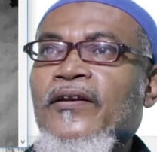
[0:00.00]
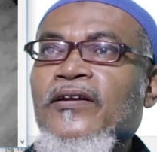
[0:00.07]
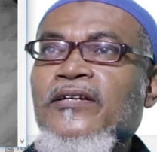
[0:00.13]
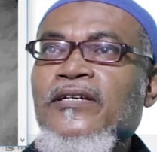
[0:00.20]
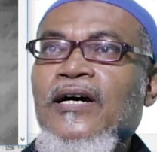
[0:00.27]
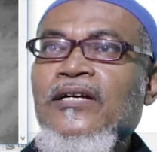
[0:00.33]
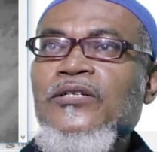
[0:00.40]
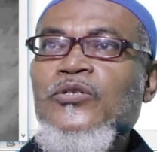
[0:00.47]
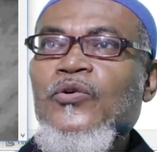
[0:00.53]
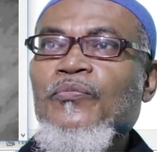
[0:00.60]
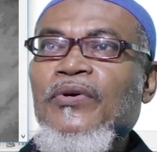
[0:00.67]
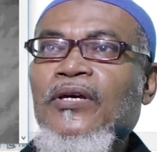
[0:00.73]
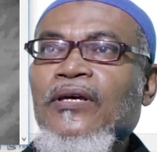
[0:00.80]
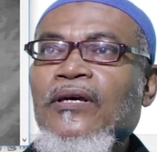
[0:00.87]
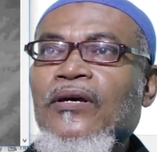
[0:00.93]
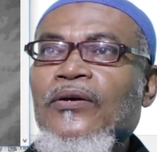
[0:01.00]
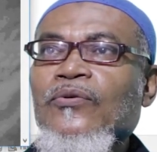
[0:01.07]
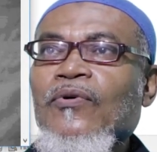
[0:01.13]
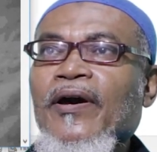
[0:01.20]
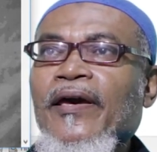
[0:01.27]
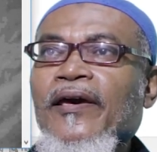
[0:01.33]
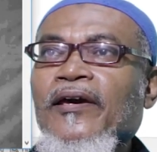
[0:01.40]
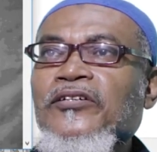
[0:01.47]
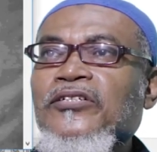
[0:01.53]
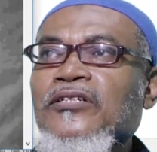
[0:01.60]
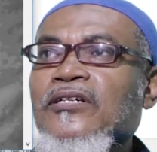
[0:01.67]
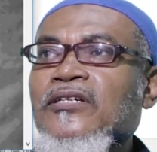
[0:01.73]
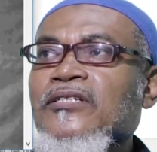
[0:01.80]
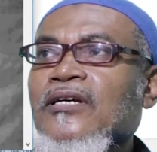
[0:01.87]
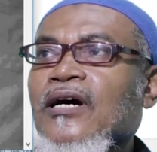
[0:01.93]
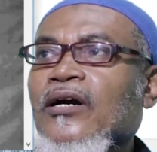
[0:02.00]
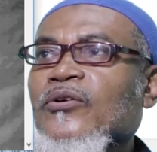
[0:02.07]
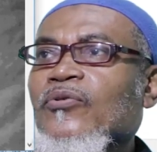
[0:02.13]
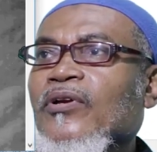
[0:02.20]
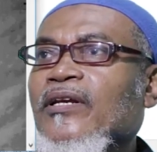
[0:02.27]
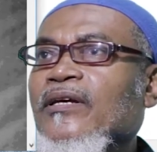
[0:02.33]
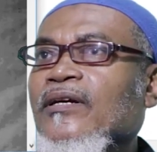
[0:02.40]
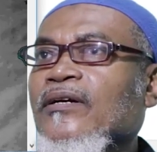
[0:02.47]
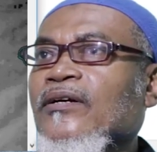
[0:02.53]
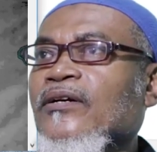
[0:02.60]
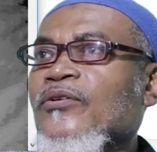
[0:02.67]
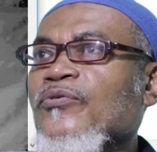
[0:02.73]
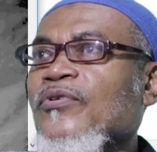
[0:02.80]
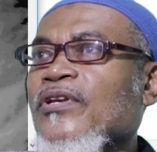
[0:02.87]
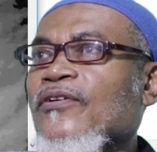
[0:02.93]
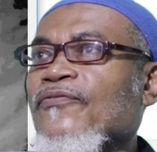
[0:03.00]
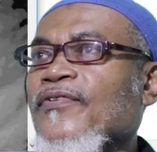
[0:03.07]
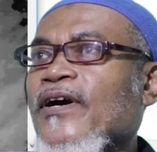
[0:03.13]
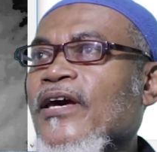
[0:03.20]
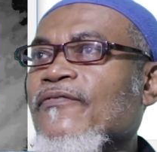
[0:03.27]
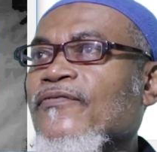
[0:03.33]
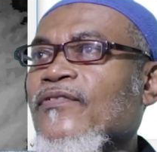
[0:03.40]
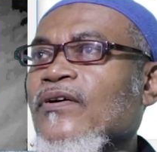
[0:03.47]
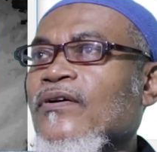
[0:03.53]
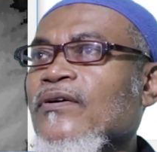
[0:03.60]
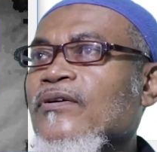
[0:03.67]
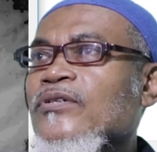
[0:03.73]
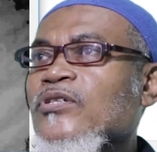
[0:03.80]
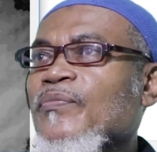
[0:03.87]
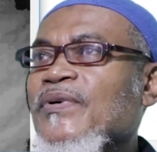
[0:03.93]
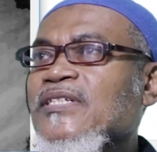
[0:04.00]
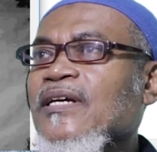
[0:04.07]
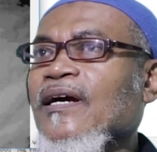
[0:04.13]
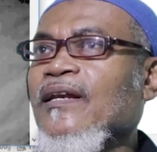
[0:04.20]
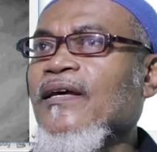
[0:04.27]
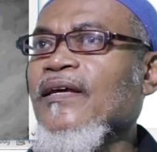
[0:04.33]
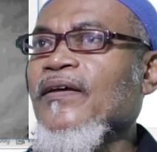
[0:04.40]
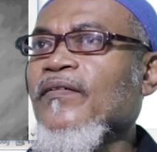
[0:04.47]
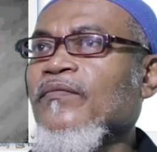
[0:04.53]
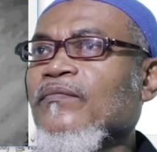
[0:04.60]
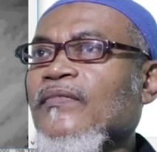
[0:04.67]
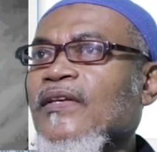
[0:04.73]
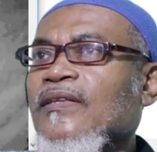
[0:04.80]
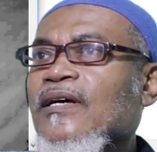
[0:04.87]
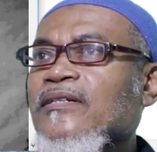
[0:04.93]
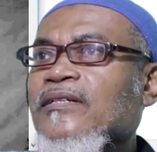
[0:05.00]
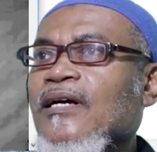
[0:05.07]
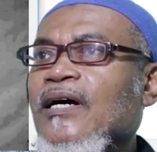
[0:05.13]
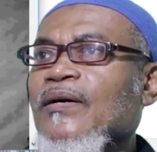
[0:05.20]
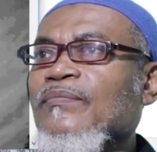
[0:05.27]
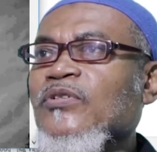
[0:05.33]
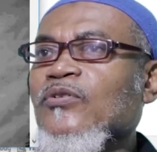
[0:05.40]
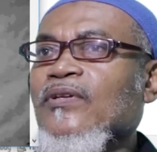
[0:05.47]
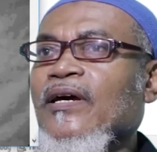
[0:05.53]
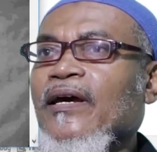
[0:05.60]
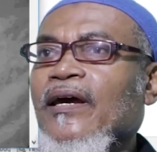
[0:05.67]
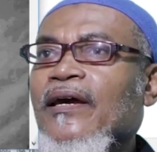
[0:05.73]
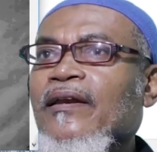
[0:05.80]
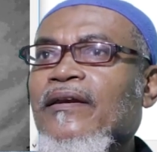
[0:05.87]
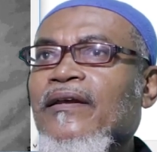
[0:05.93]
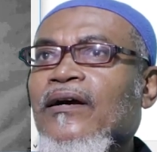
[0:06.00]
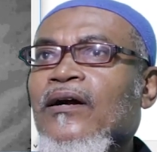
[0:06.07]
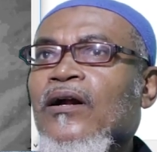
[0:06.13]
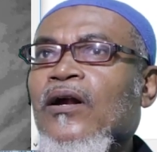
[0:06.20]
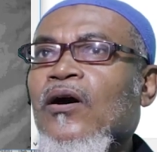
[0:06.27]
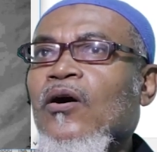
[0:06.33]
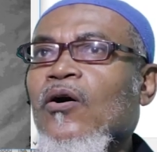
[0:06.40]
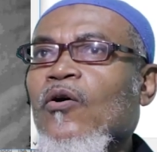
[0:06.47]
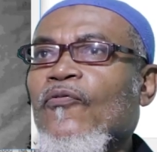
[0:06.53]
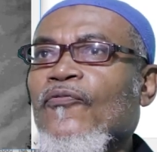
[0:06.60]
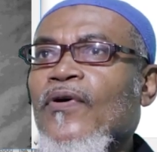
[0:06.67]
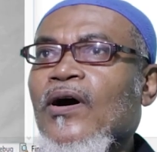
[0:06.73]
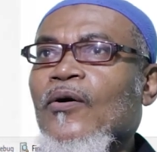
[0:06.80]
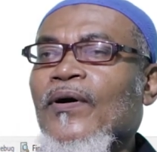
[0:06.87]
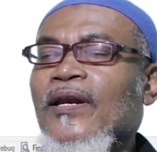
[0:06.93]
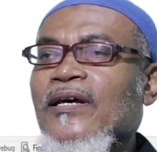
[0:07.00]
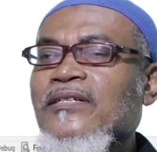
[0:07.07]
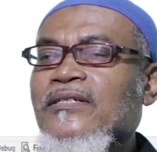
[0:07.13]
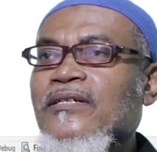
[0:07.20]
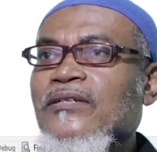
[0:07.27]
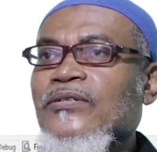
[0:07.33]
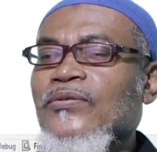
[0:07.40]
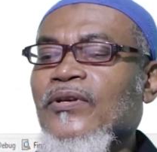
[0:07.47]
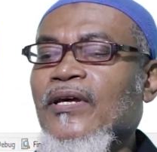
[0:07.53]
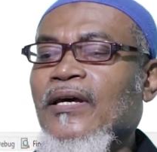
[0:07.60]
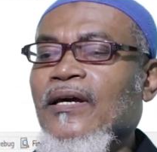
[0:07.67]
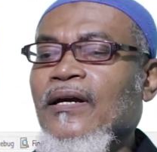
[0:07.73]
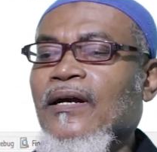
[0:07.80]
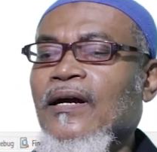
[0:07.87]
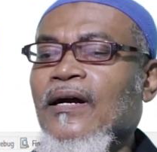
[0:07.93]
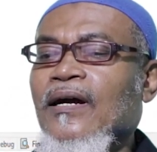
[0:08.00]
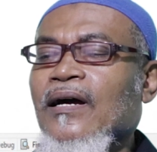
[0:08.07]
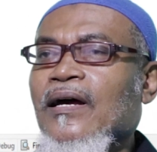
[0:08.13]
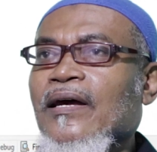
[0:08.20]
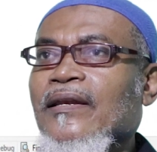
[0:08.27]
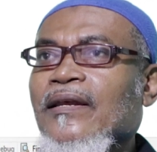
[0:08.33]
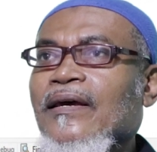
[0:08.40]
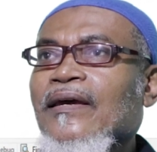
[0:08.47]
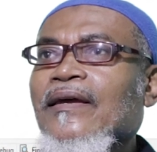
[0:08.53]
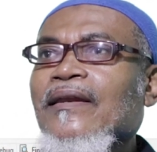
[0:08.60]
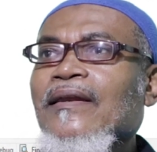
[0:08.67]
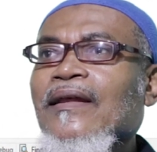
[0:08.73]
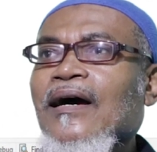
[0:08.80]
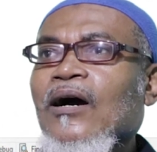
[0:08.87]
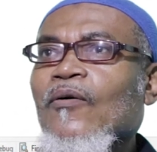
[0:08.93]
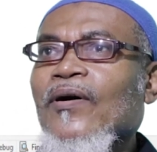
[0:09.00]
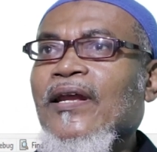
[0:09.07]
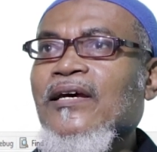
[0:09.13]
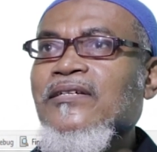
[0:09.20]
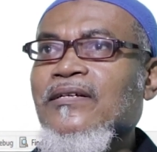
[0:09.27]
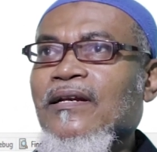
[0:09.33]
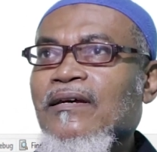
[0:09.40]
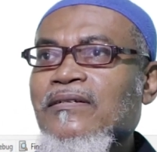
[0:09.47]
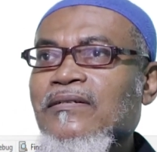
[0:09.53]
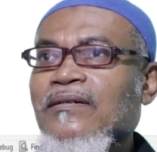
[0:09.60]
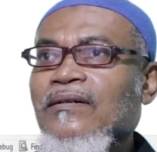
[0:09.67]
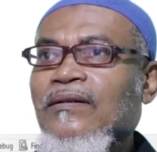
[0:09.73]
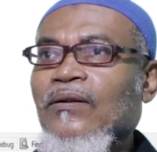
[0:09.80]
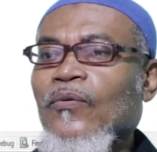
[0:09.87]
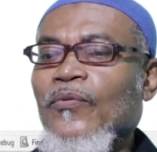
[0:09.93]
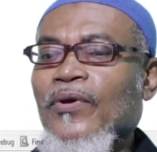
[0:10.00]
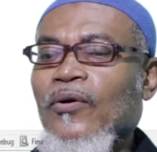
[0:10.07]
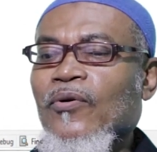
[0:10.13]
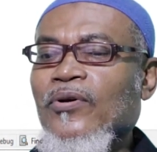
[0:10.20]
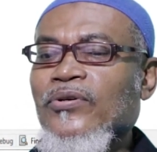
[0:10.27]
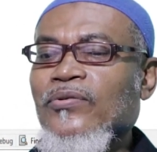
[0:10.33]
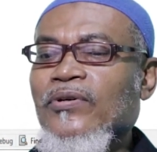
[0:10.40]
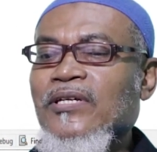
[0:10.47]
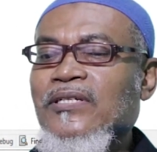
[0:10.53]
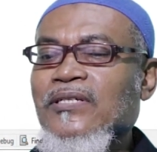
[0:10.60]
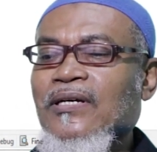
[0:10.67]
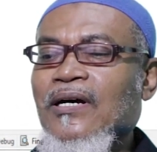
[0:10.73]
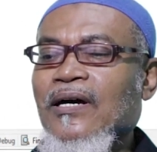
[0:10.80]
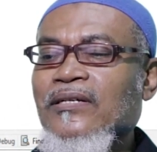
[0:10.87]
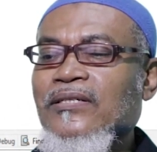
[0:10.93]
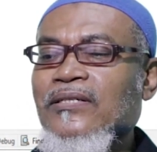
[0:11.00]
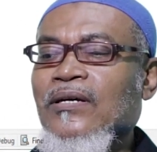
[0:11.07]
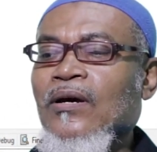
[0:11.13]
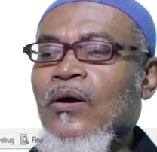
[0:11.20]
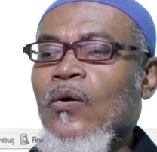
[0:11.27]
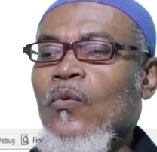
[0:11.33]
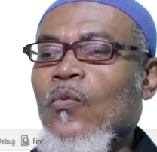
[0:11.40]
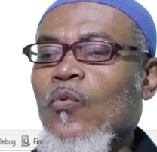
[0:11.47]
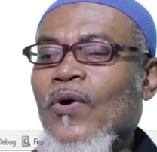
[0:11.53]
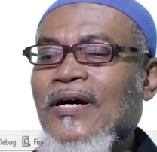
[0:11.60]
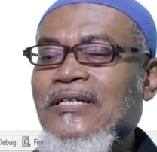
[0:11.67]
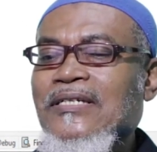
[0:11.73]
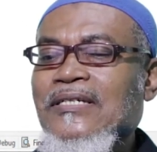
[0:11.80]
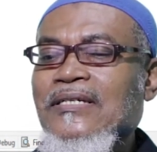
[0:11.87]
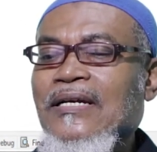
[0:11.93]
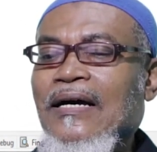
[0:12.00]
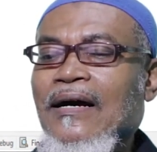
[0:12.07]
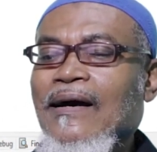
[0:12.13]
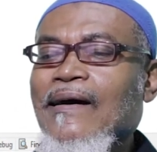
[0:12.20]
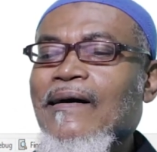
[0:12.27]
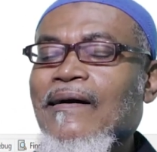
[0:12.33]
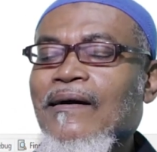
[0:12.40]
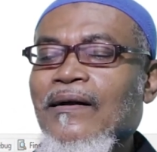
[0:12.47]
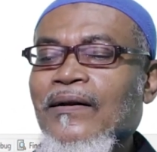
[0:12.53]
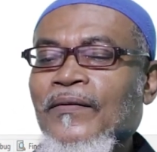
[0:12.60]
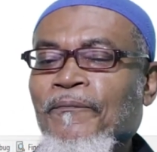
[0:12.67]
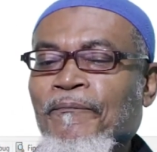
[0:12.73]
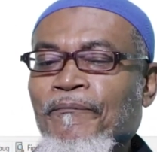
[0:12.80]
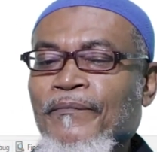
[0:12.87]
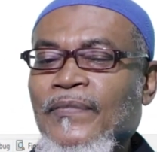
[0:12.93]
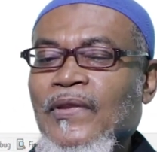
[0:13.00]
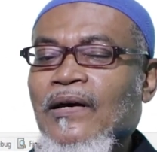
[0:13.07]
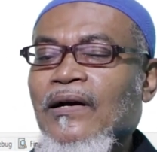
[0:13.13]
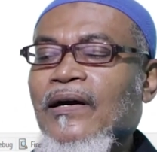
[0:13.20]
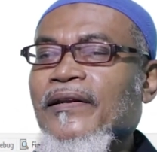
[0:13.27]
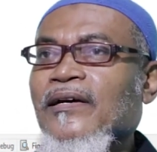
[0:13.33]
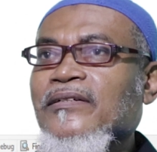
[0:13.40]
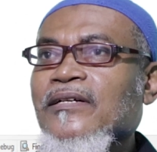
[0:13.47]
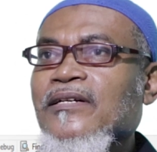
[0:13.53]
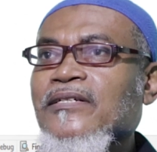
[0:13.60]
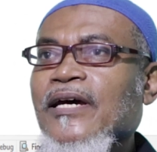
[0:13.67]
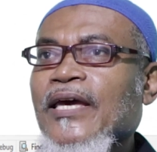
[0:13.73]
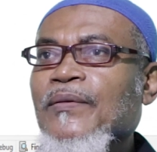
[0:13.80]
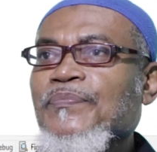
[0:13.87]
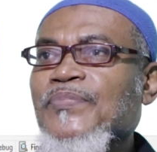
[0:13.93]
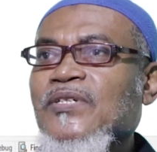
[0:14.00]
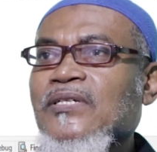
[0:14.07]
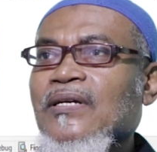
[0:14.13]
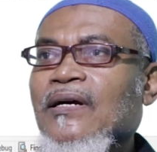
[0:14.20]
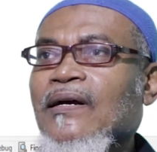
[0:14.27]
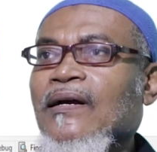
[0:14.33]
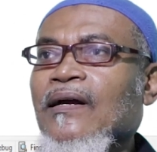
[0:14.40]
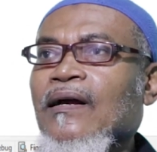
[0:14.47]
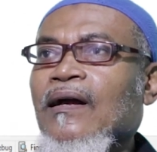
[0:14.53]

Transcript: it returns to me your age is actually 25. So basically, that comes to the end of our lesson today. And in our next lesson, we are going to discuss what are data types.